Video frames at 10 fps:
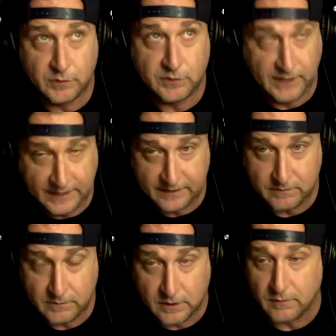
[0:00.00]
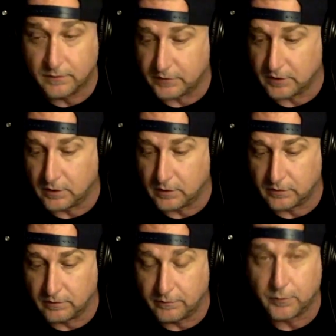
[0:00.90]
at the University of
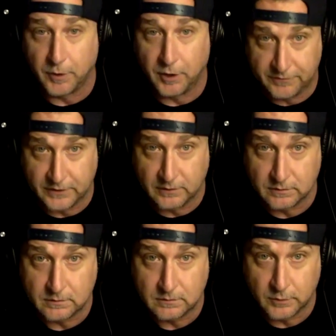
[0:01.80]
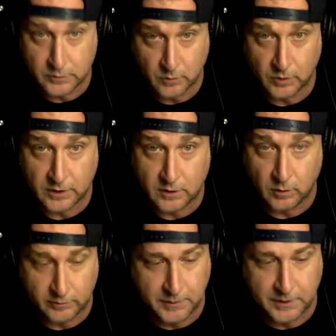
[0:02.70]
Houston football field, which was really cool.
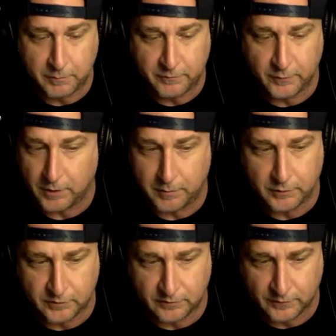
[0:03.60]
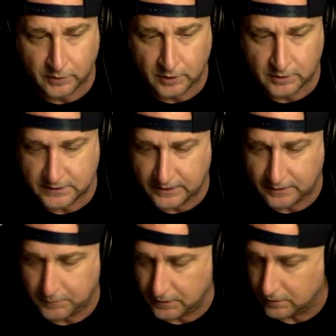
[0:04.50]
He's been a football booster for a long
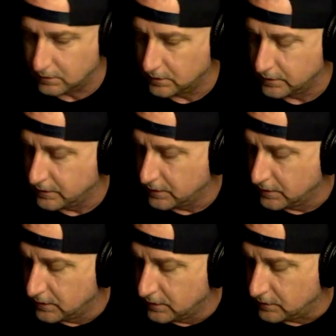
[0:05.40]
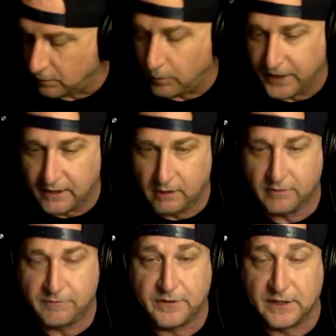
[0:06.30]
time. And so we went out on
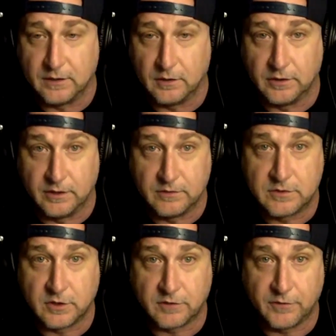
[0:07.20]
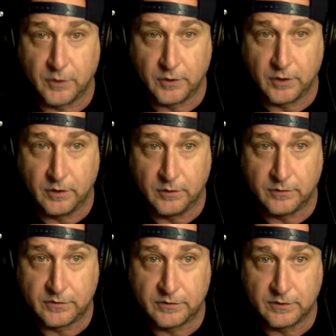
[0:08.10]
the field and took photos.